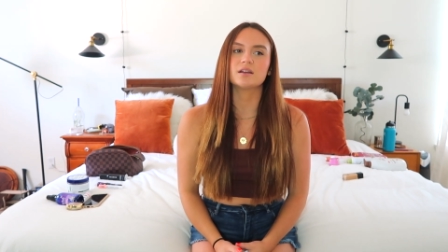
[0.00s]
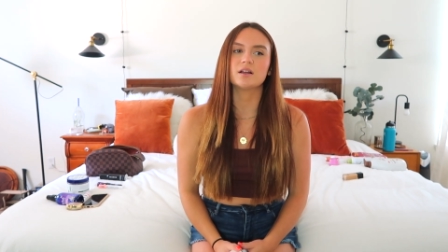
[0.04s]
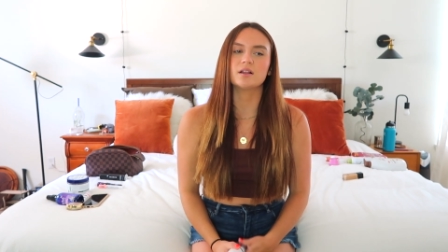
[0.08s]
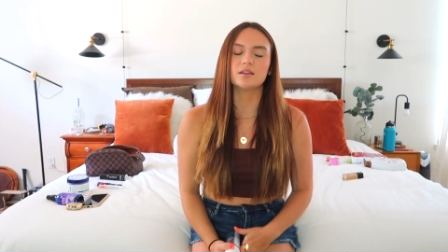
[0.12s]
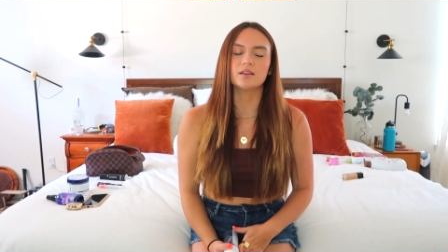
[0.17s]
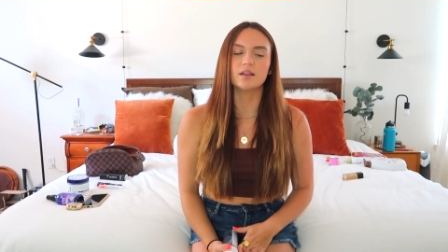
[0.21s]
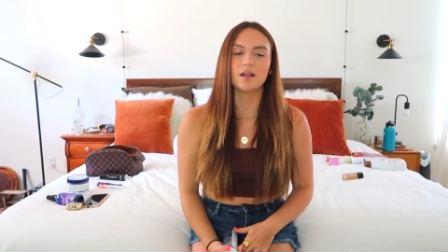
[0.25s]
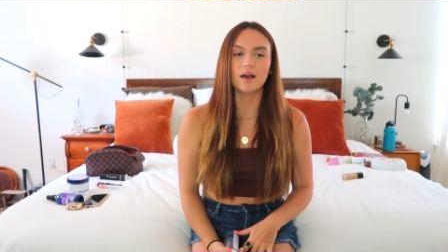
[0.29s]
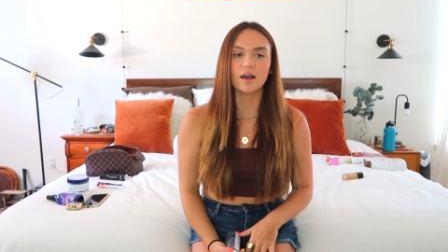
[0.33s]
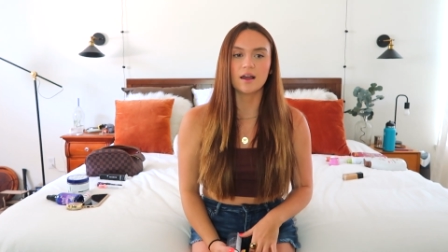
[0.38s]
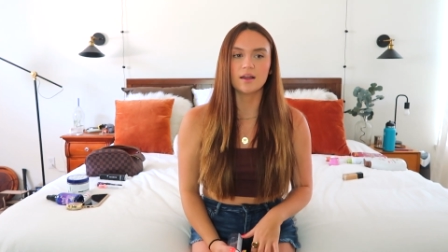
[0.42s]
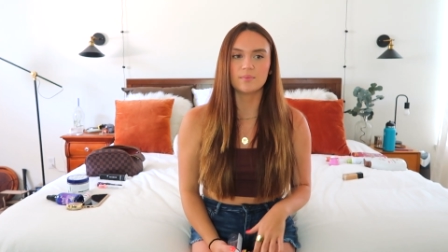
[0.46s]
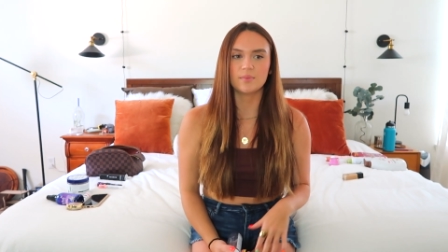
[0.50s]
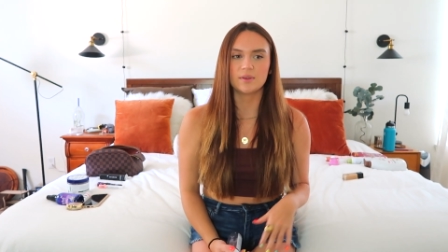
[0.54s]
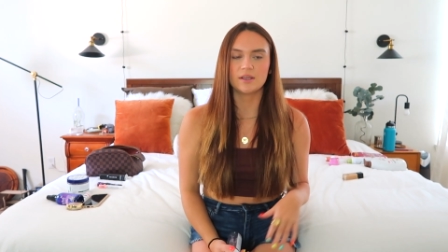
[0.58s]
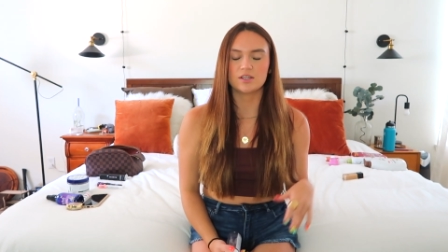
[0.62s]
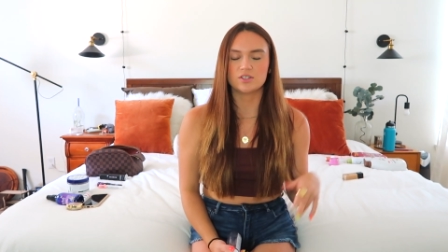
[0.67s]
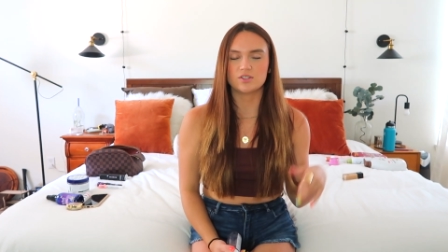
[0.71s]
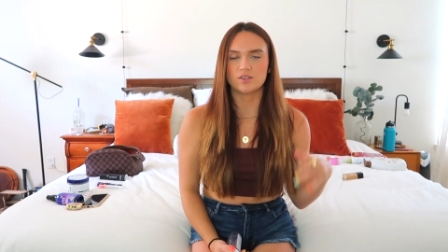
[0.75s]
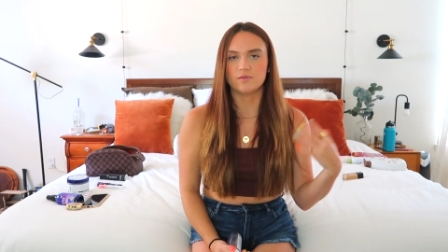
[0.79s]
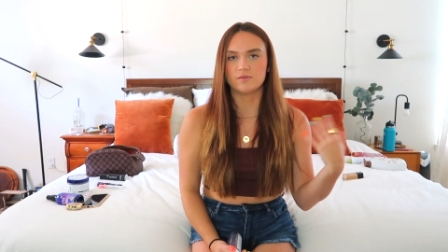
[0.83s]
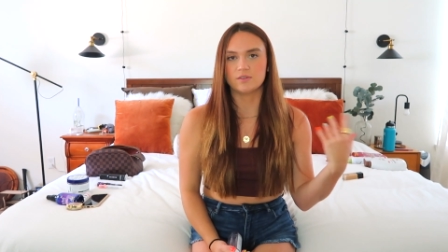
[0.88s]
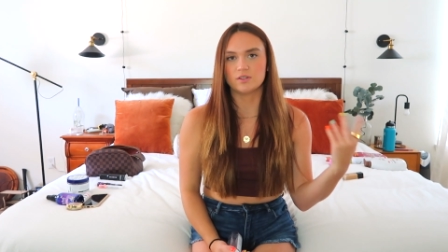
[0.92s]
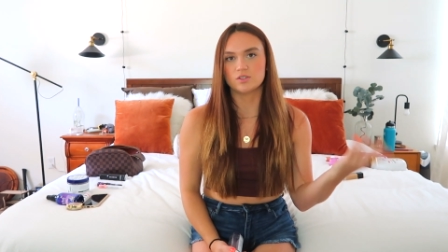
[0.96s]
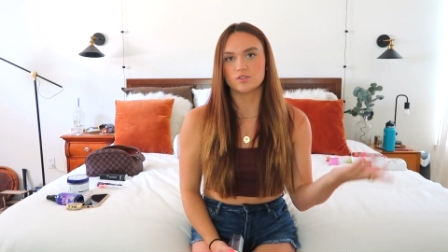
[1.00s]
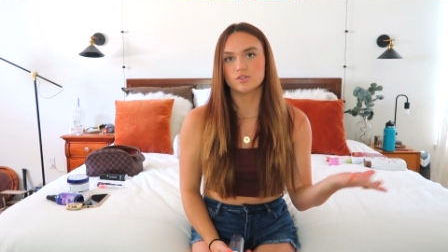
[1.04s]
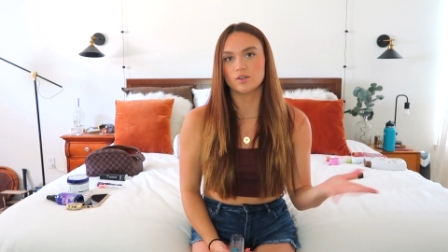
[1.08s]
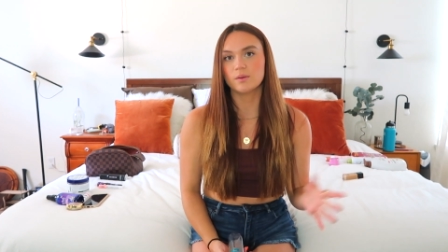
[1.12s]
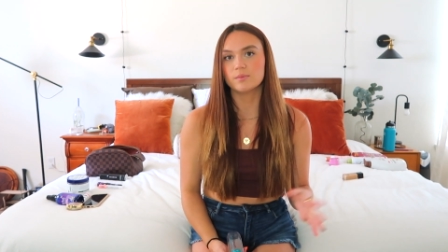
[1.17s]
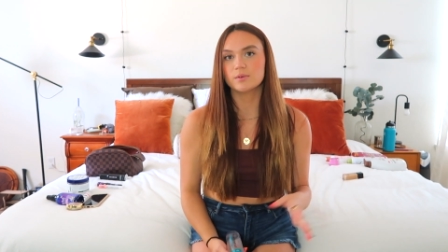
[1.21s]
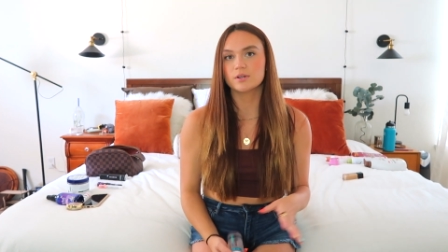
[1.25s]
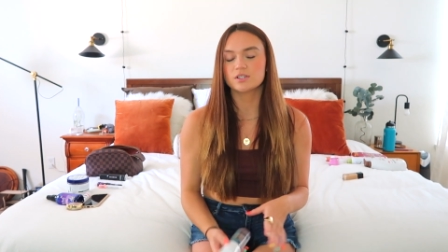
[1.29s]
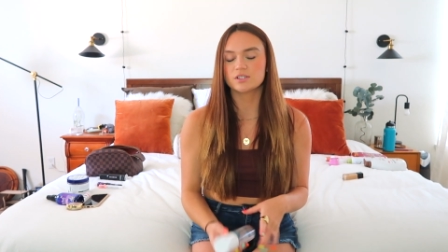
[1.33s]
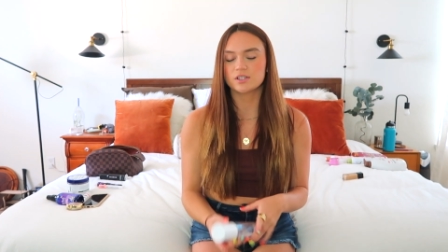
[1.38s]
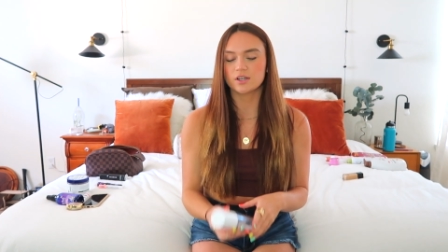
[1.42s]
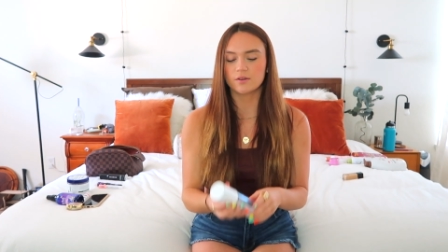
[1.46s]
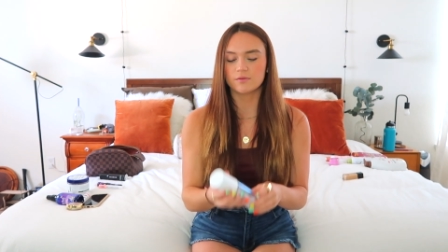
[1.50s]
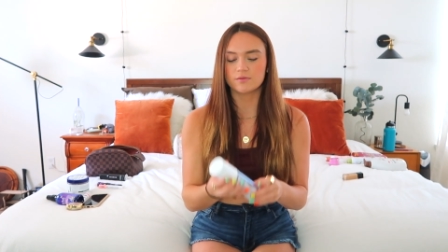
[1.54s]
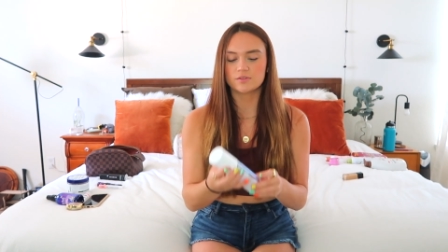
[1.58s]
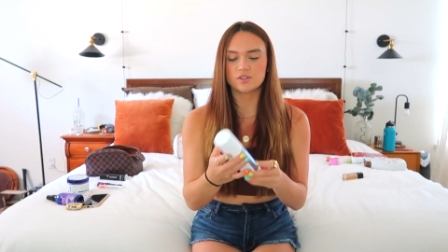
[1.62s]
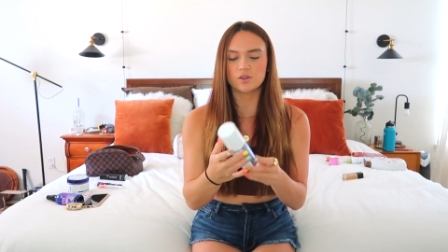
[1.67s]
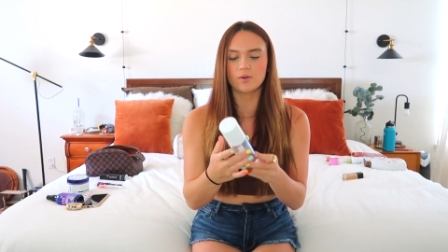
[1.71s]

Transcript: a lot because you have to scrub yourself.